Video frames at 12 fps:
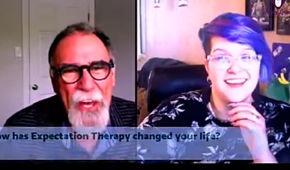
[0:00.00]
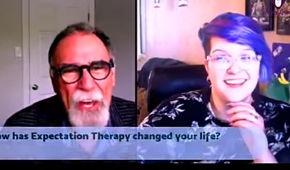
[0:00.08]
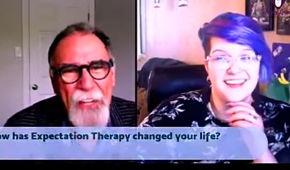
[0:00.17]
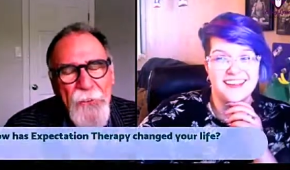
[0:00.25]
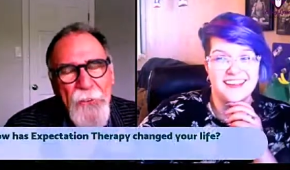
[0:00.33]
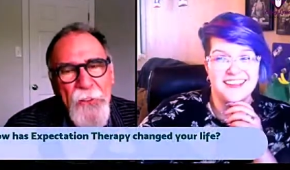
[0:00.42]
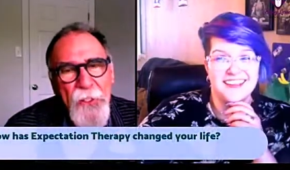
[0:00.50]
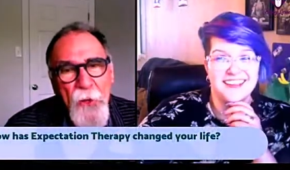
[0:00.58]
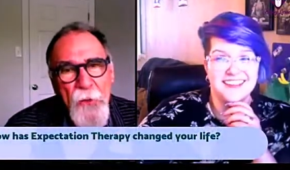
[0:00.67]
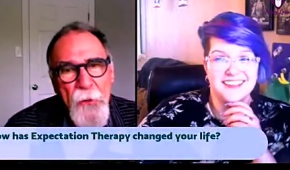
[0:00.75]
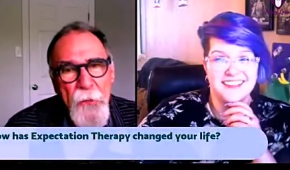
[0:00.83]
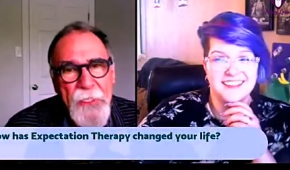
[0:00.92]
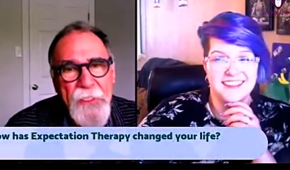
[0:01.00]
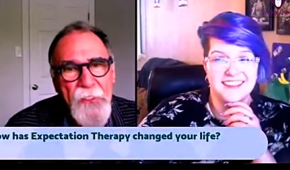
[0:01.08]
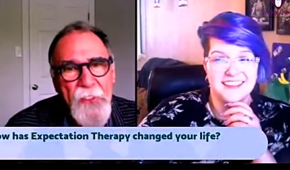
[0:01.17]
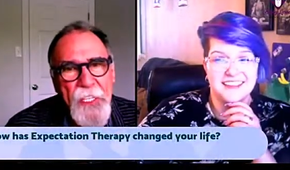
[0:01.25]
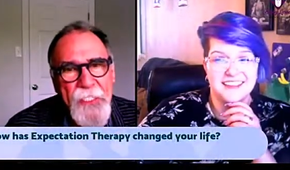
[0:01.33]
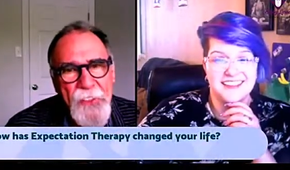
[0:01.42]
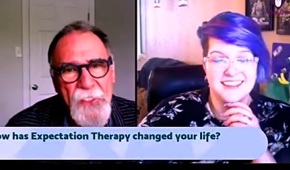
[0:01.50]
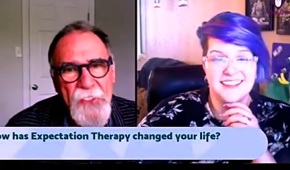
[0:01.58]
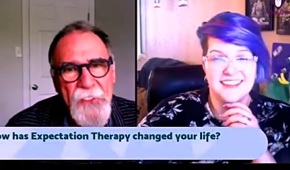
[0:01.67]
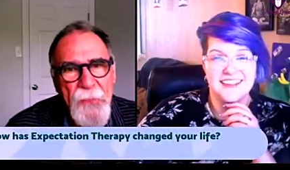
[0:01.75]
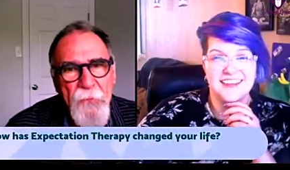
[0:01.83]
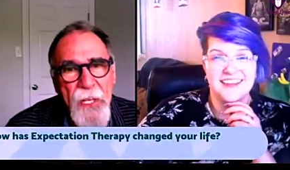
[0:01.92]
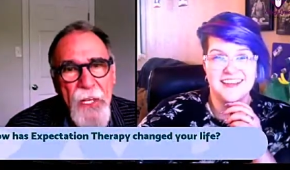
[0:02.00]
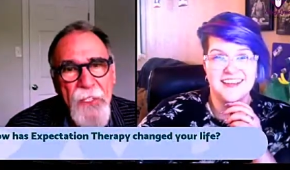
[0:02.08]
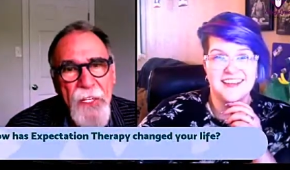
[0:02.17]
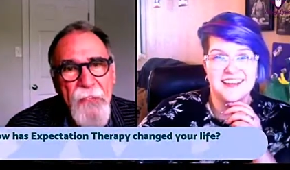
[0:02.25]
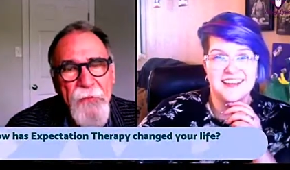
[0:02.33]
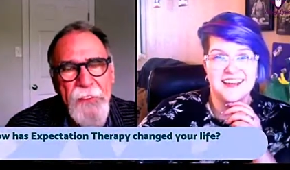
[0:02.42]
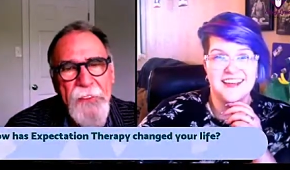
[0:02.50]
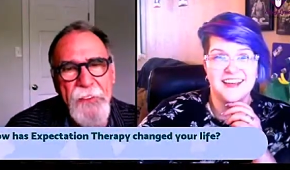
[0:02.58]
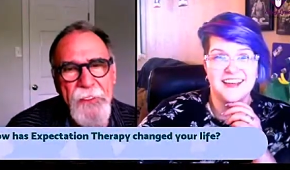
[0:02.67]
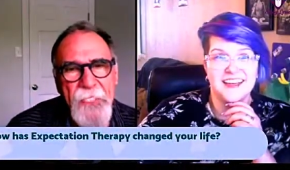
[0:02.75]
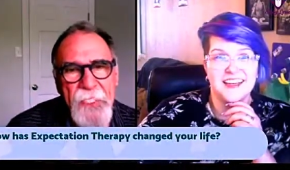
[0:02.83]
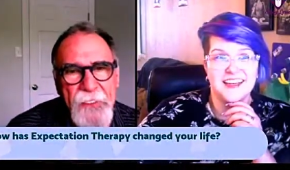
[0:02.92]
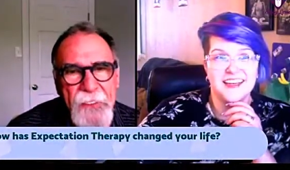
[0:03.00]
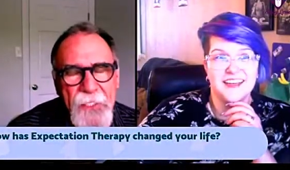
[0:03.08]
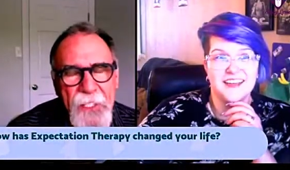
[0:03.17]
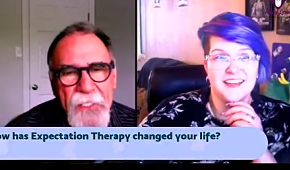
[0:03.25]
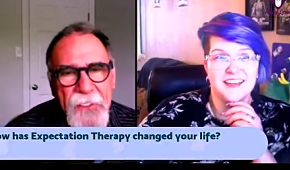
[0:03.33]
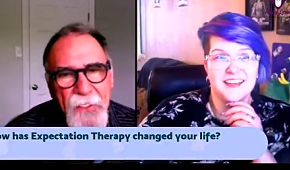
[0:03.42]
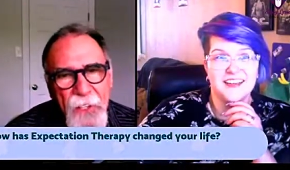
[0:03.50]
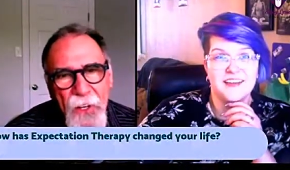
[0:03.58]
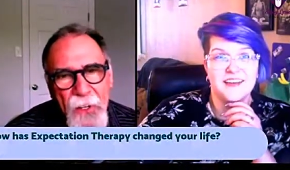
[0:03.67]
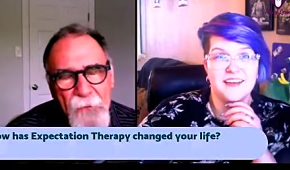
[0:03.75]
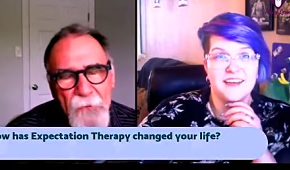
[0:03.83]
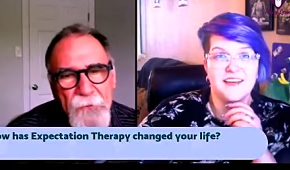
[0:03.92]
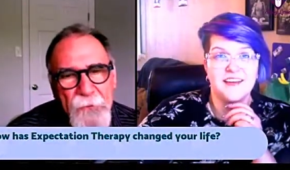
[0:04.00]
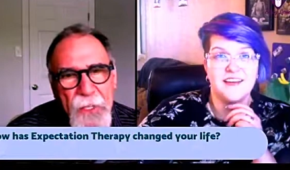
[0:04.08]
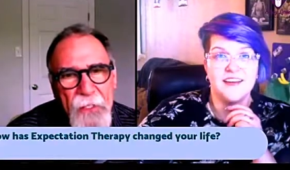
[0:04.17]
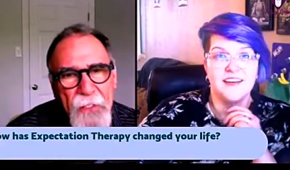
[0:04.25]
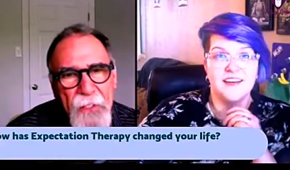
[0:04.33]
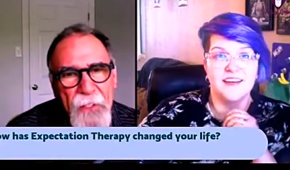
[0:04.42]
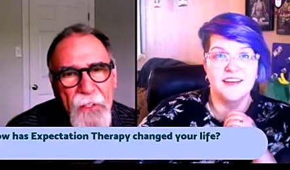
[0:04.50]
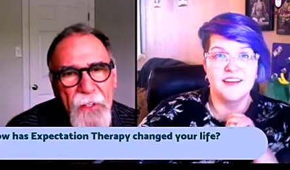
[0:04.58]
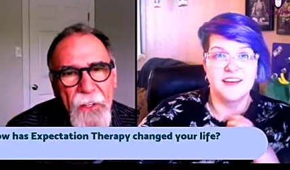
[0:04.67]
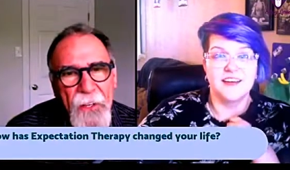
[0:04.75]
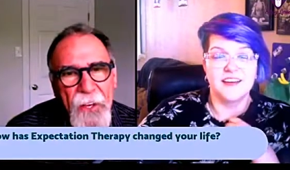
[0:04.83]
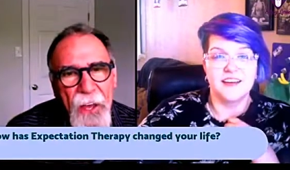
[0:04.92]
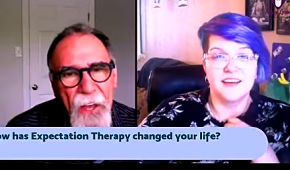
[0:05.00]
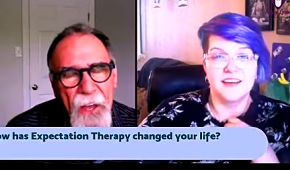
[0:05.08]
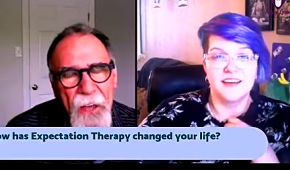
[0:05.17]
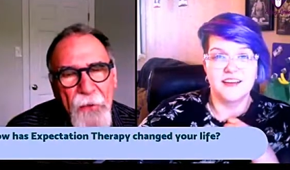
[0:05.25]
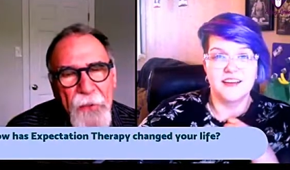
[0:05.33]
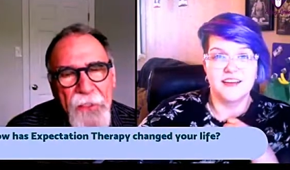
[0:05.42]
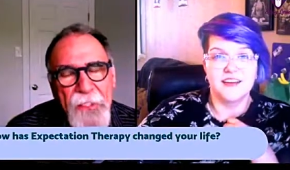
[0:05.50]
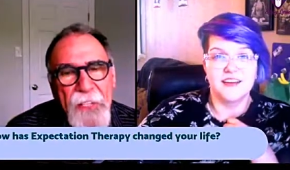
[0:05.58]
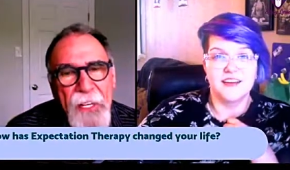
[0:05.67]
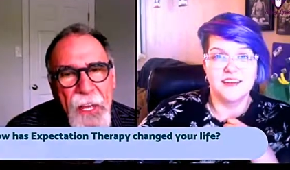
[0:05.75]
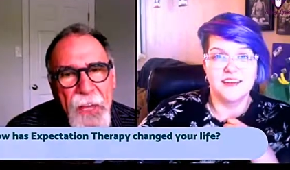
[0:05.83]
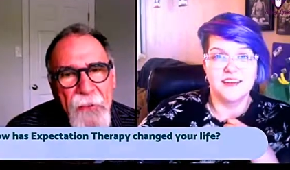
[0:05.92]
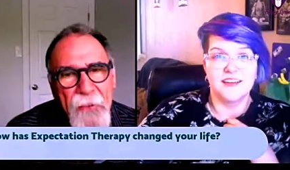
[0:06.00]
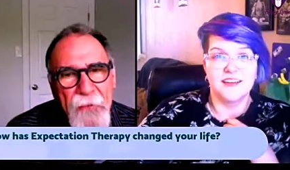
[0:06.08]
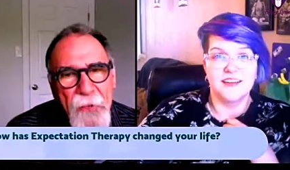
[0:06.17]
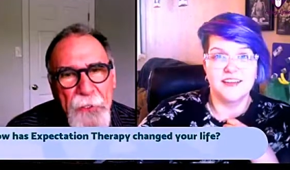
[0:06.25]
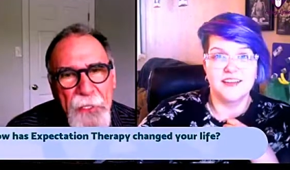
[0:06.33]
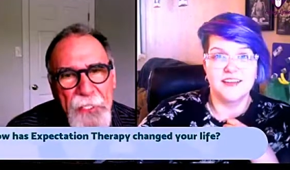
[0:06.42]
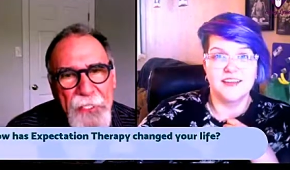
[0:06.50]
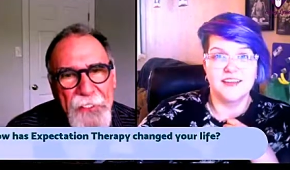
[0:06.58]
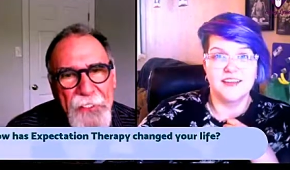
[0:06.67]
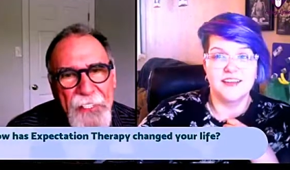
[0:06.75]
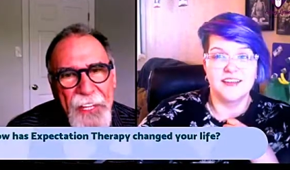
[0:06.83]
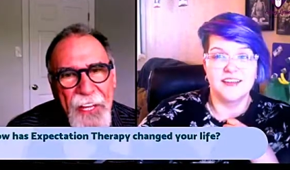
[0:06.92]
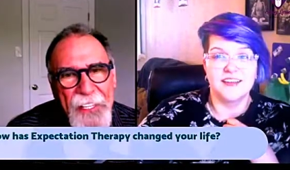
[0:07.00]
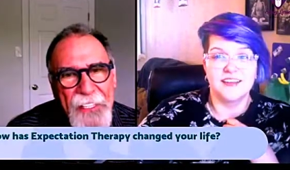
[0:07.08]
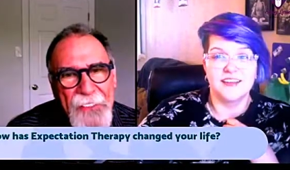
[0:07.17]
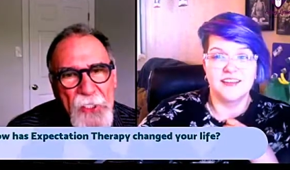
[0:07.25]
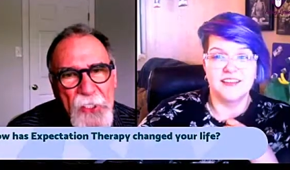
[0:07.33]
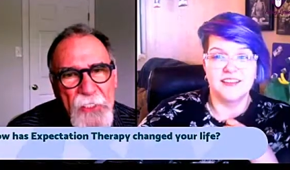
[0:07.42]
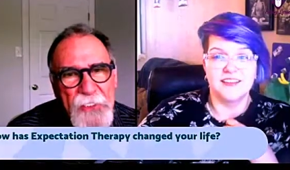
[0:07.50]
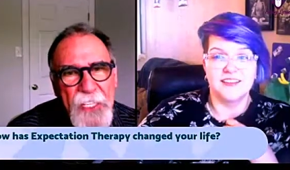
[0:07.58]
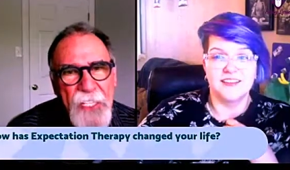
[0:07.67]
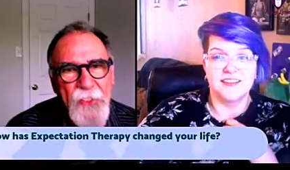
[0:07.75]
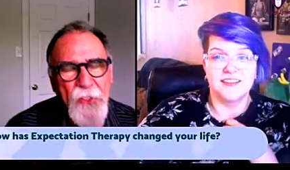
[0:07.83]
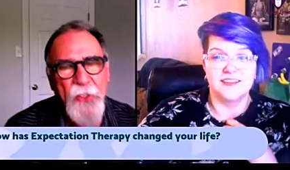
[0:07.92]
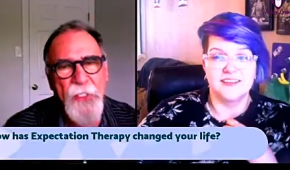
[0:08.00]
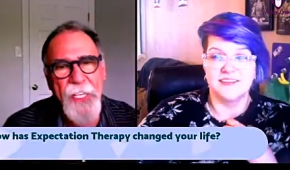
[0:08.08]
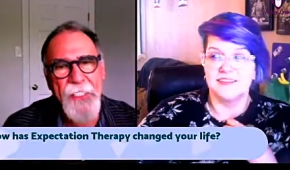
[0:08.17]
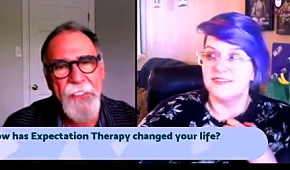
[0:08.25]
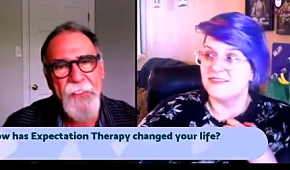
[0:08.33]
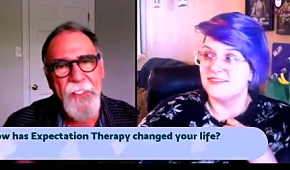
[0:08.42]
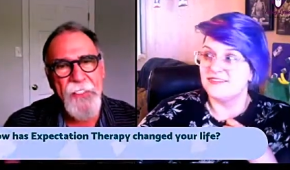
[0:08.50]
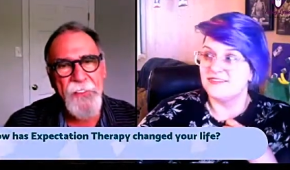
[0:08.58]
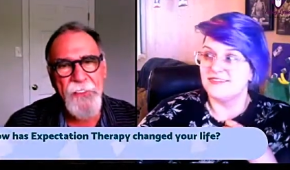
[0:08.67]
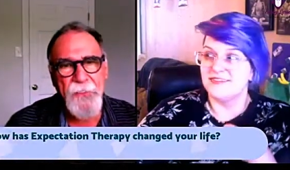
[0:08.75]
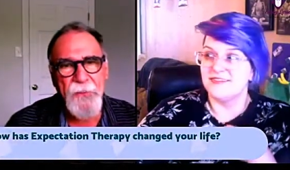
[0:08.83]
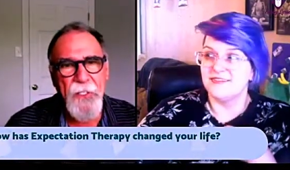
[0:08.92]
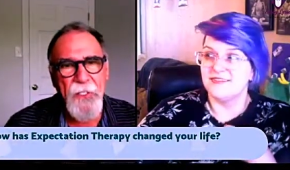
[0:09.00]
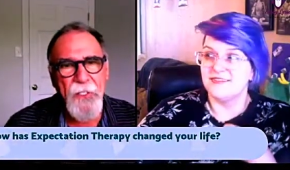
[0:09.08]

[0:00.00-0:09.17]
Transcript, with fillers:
Speaker 1: uh, you know the biggest changes in my life is is that uh, everything that I've ever done, it just has created this